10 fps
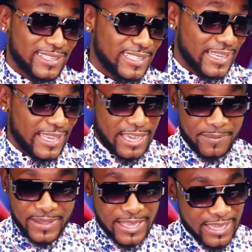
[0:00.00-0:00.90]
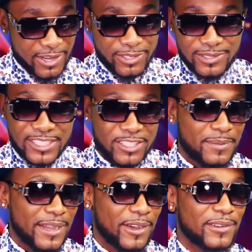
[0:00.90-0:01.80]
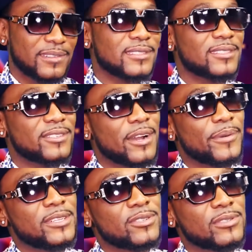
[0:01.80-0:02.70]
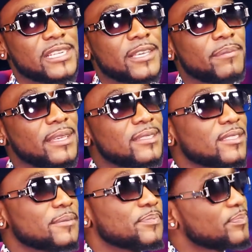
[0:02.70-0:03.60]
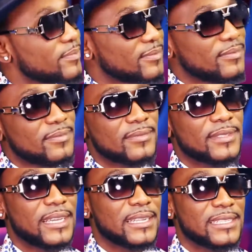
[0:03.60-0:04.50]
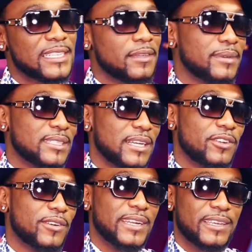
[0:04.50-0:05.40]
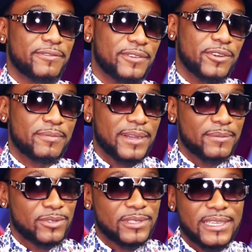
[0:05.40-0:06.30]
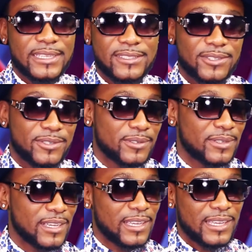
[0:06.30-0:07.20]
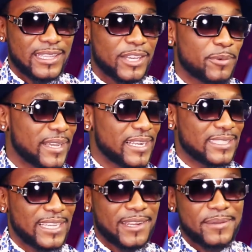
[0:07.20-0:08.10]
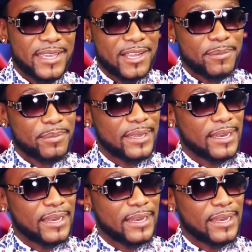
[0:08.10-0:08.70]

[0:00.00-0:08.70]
So I was like, hey, man, I got to do this on my own. So I went to Sling Beats, and Sling Beats had already filmed my music, so they quickly signed me up,